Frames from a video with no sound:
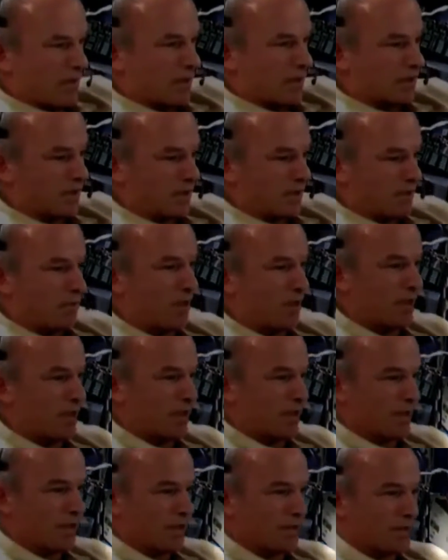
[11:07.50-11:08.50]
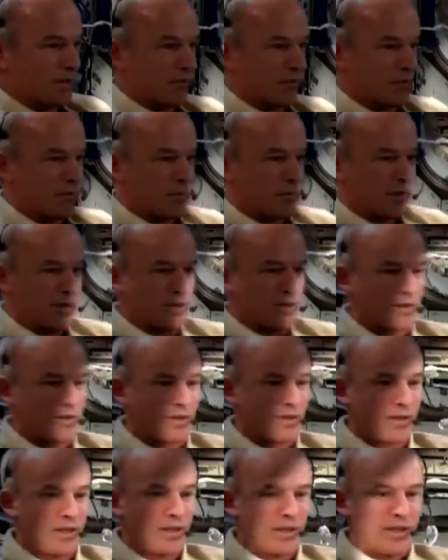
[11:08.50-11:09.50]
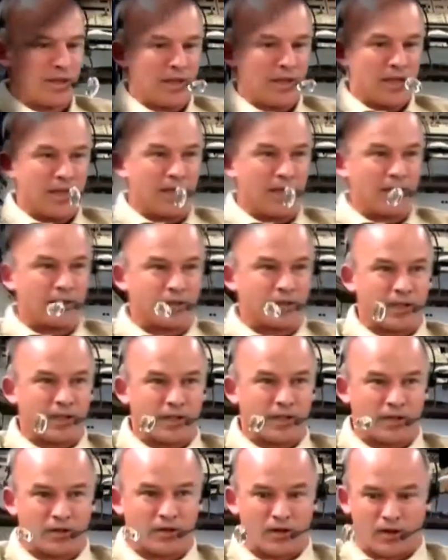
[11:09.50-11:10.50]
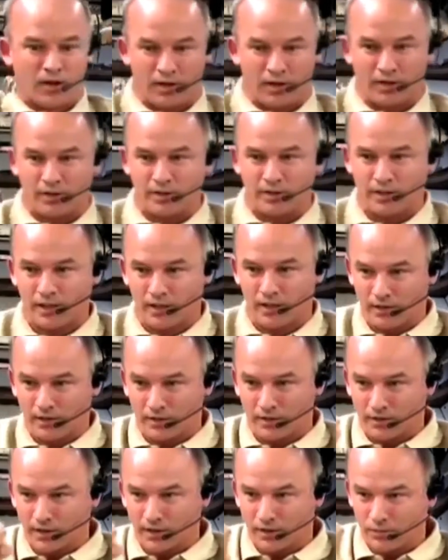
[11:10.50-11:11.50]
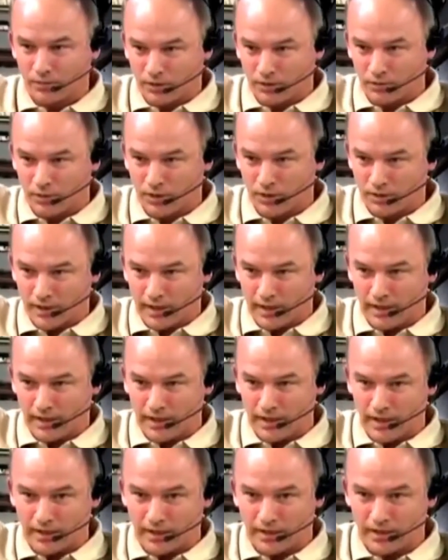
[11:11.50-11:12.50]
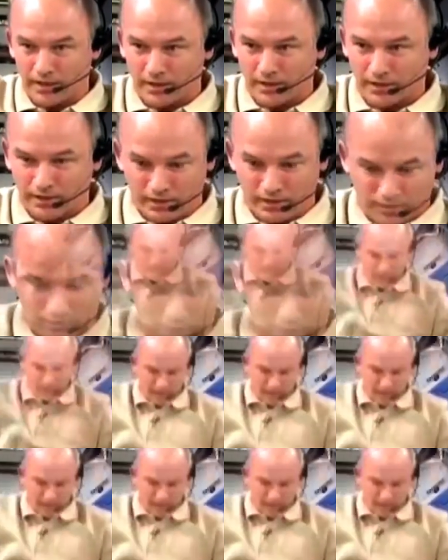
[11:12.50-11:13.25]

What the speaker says: Actually break into several parts. And you can see they're no longer cylinders. This one's rotating like this.